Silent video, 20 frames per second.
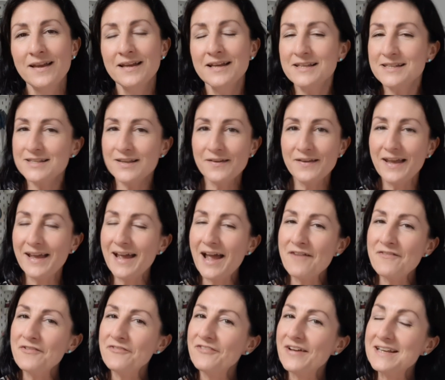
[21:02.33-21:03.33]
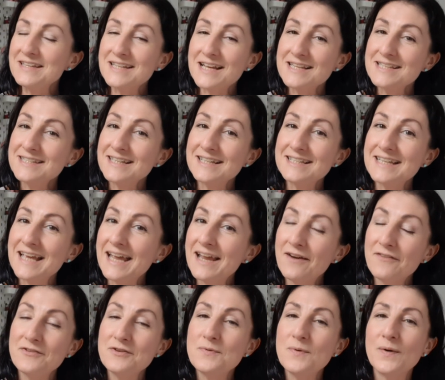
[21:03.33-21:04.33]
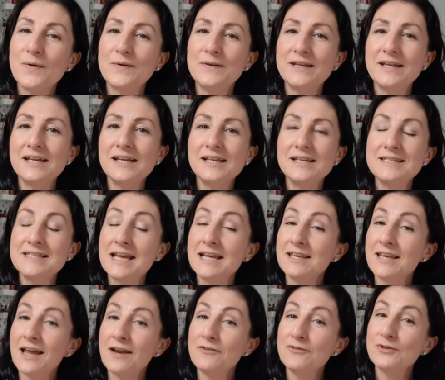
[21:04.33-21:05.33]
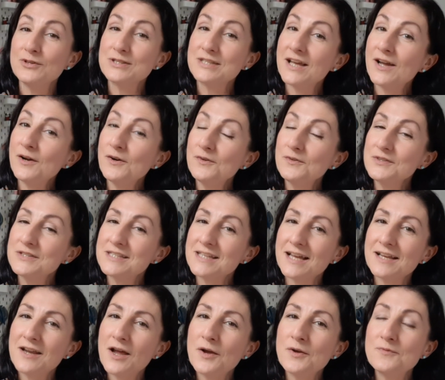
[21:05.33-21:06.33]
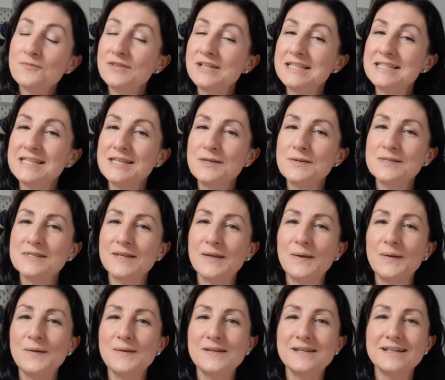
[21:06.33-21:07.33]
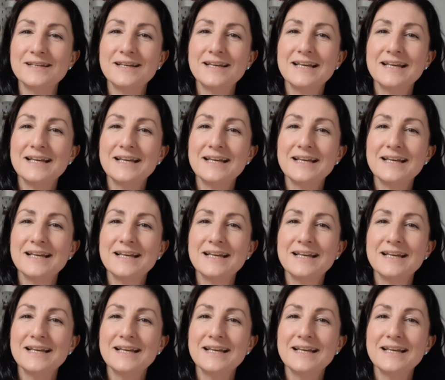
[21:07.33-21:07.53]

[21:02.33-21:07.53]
So yeah, have a fantastic day everyone, and take care of yourselves, and hopefully see you soon.